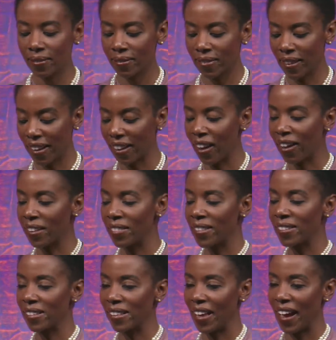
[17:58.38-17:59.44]
And I got in
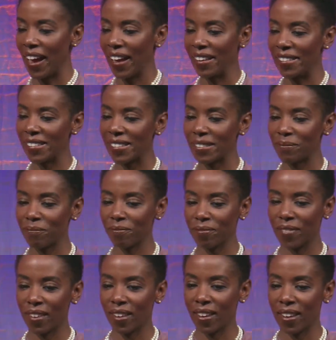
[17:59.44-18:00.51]
this class,
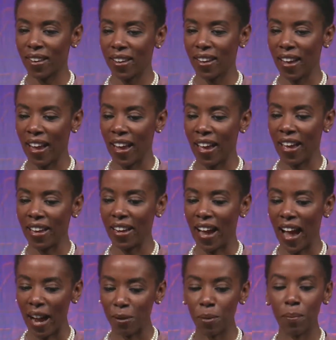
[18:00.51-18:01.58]
and
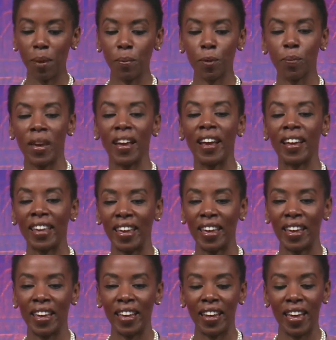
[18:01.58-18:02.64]
I remember being a
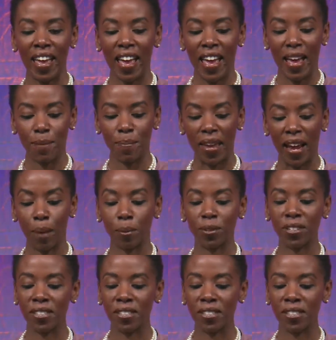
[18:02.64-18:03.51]
kid and being able to